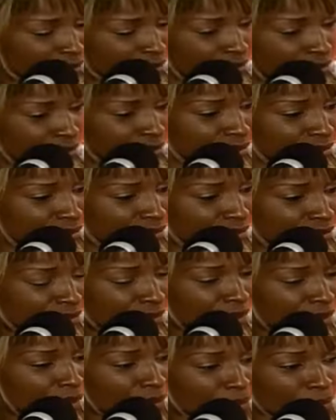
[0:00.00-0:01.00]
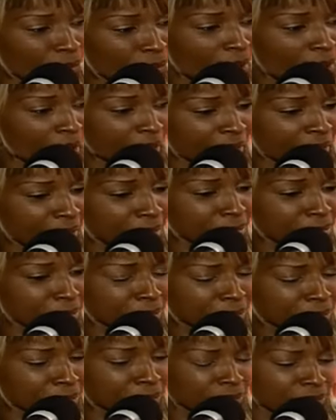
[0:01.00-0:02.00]
with celebrities ranging
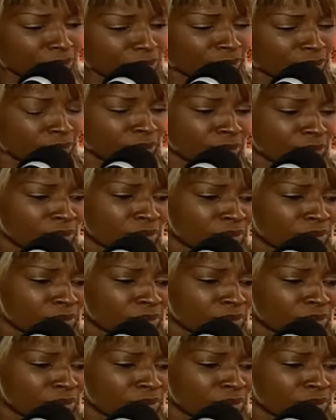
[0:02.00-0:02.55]
from rappers and